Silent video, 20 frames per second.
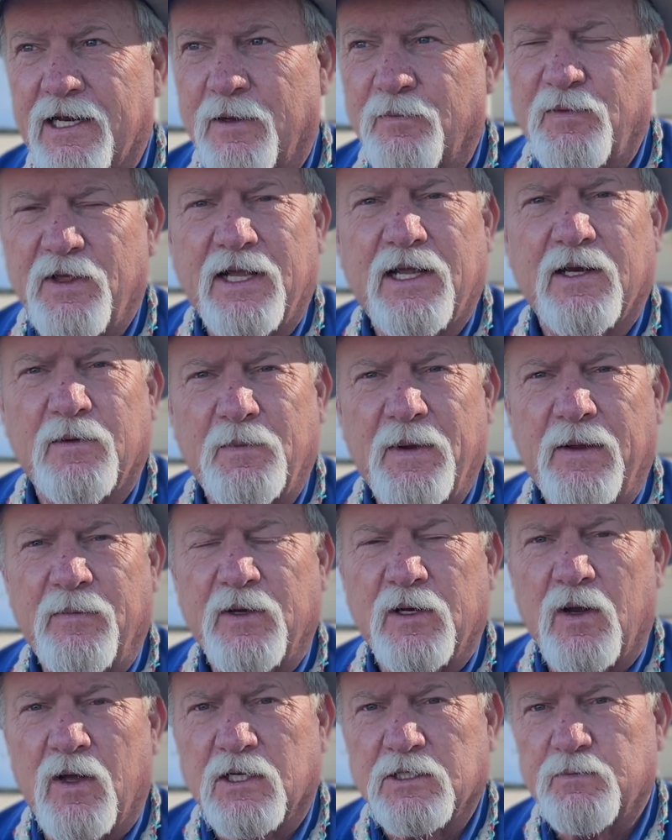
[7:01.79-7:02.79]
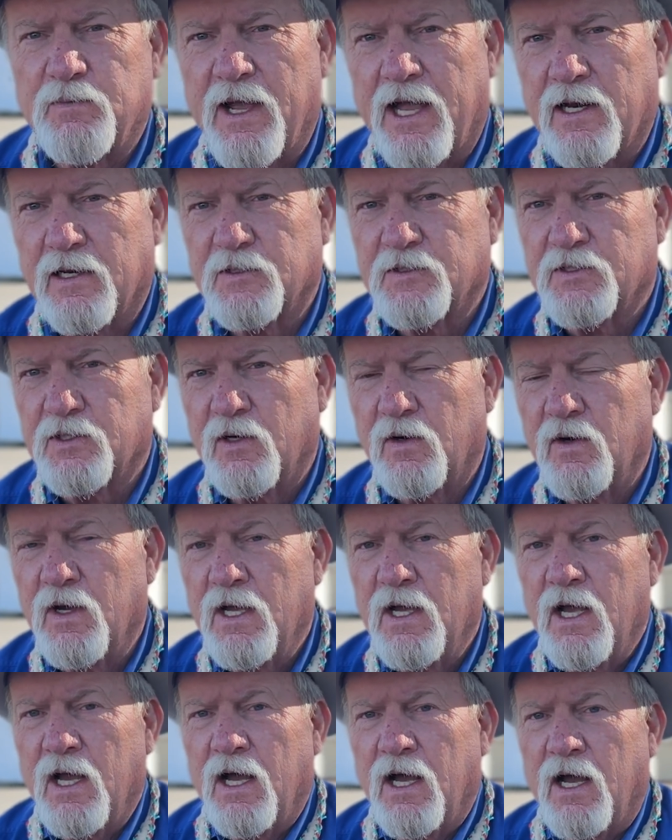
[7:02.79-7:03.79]
I'm thinking maybe Los Banos. So,
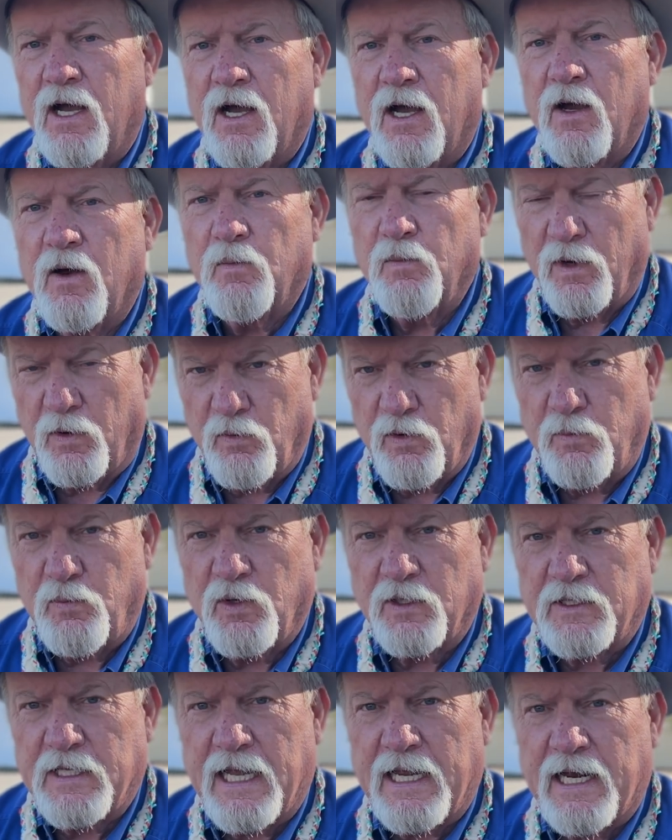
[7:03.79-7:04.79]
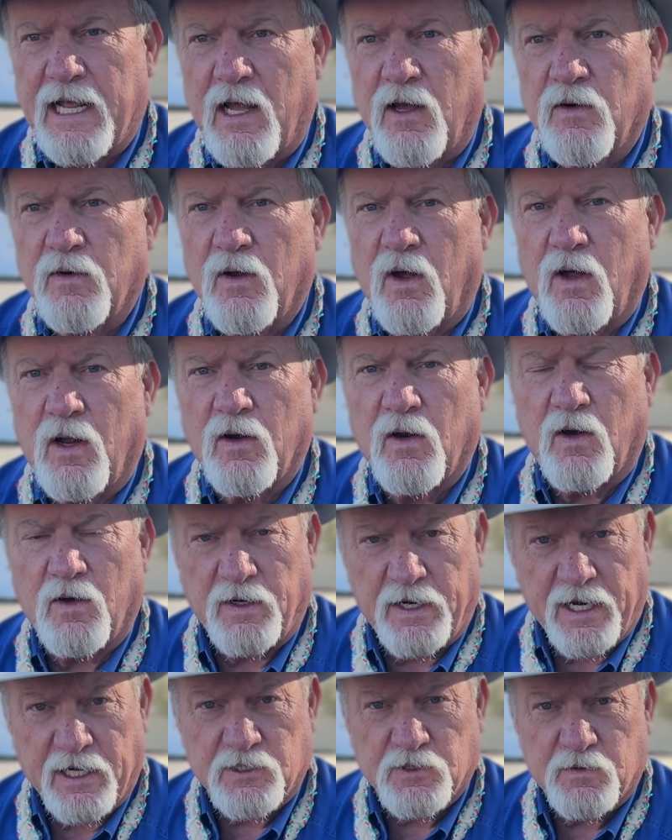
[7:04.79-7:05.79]
but we'll put that out on our
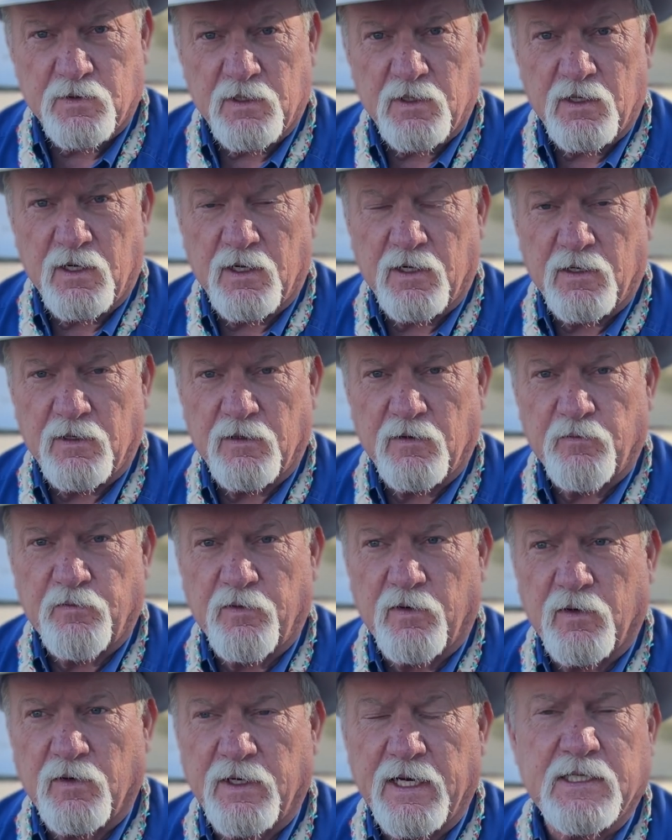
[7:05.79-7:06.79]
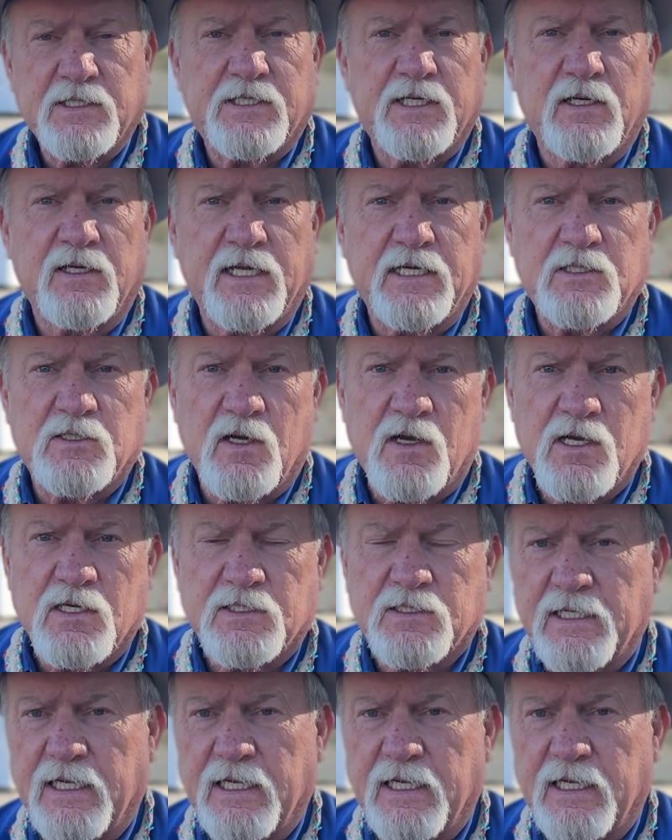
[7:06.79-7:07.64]
next for next Tailgate Talks,